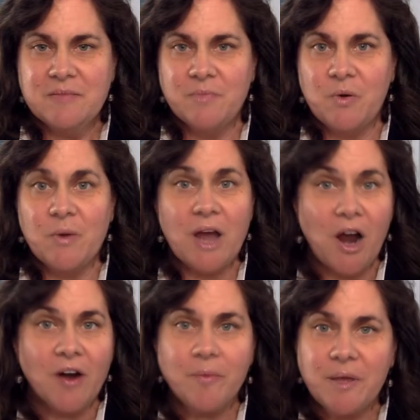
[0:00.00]
But we
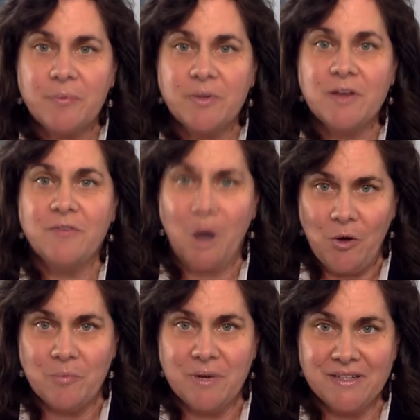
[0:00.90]
are a people of
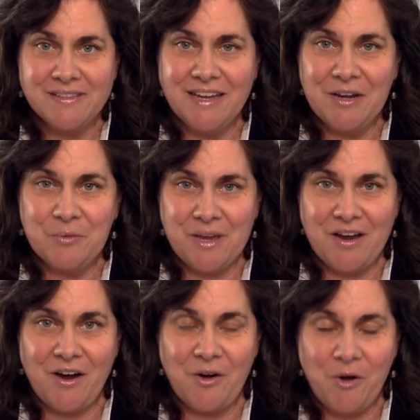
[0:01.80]
hope, and we
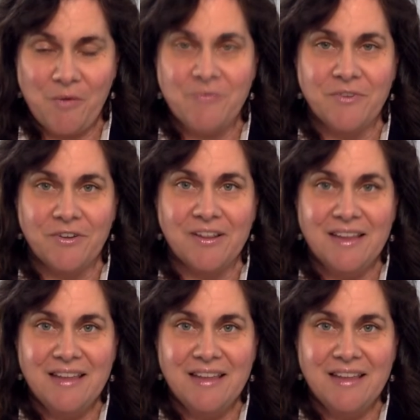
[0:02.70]
are hopeful